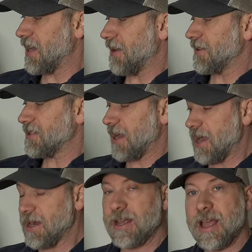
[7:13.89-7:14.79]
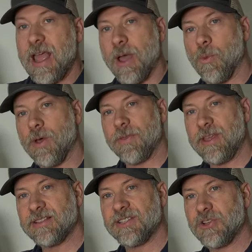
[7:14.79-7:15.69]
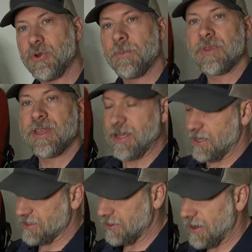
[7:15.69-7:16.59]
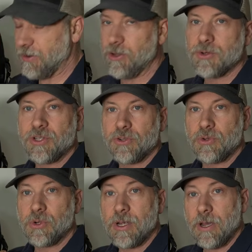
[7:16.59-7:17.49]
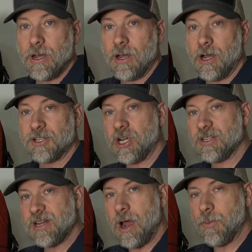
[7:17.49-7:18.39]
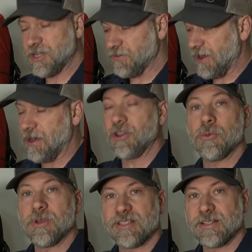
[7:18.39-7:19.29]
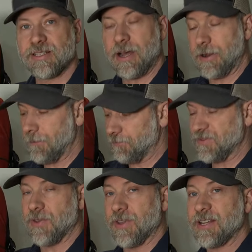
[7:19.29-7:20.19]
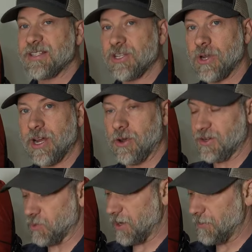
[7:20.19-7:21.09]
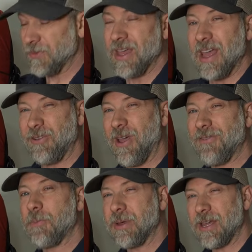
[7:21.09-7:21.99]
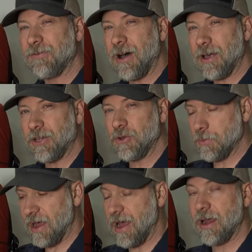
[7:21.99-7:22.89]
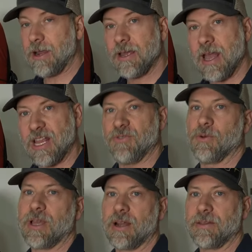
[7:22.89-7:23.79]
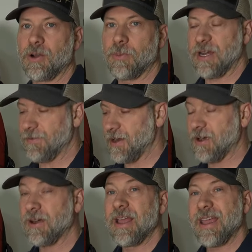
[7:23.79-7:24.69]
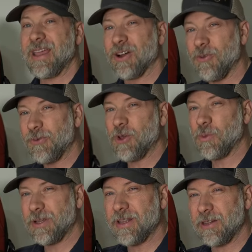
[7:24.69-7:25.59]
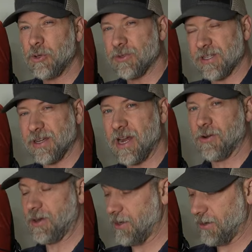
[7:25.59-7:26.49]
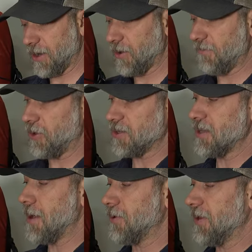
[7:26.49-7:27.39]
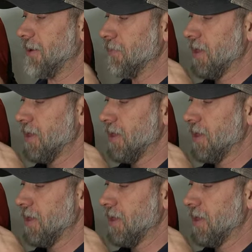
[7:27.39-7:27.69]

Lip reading: on the side, and what these do is allow you to adjust how much volume is inside so that it still carries well. If you have a big volume pack and you've only got a little bit in there, it'll feel really loose and carry very sloppily.